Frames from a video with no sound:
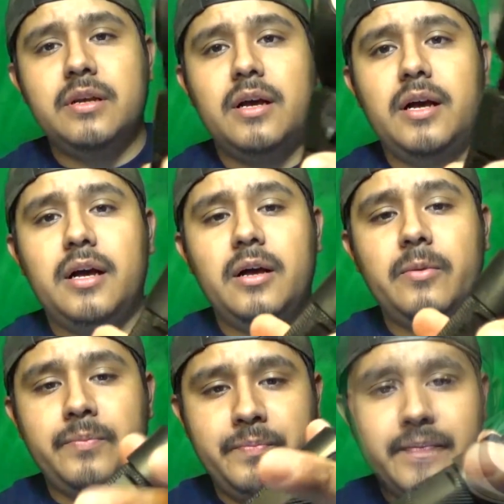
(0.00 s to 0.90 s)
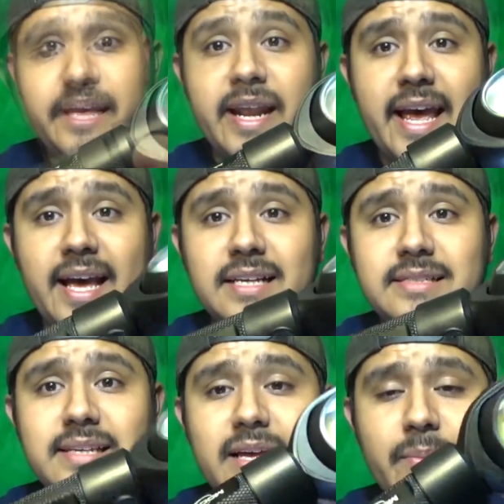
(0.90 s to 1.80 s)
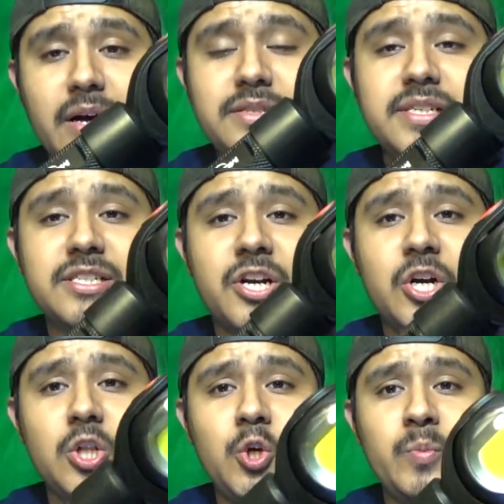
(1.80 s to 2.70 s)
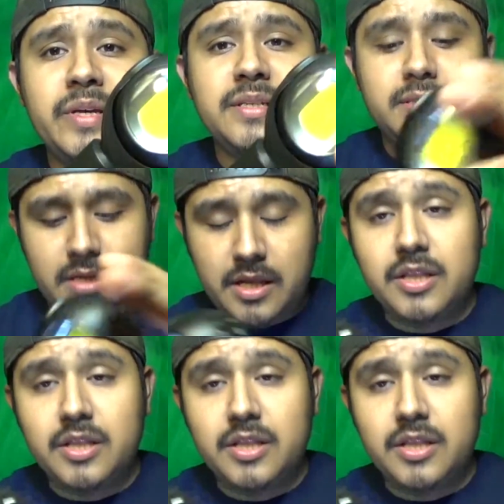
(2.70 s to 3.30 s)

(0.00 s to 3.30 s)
It has about 600 lumens.